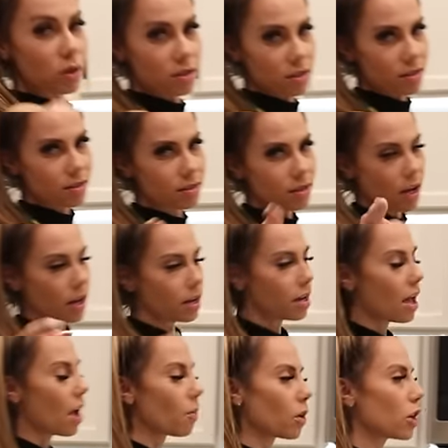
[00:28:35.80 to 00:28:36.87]
once it's done.
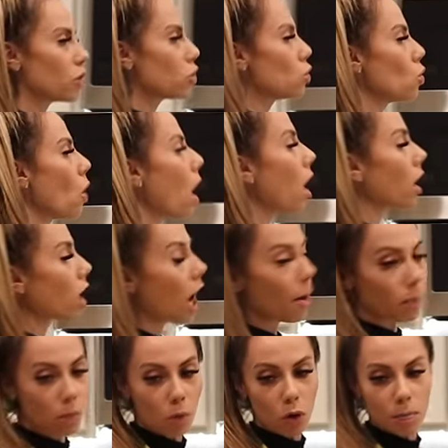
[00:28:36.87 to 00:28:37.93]
And we're gonna do a
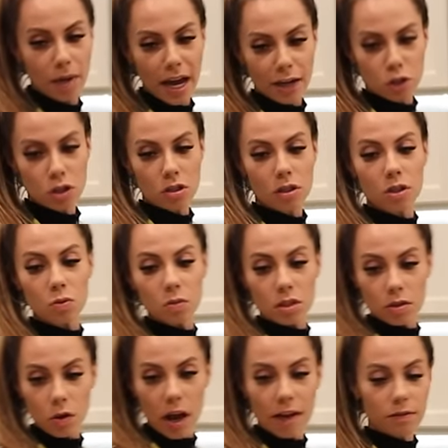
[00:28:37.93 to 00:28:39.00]
couple more batches because we
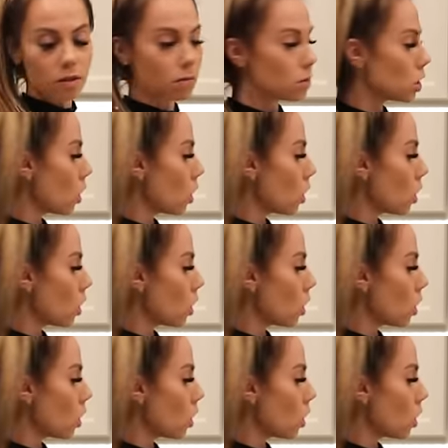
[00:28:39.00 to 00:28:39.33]
still have some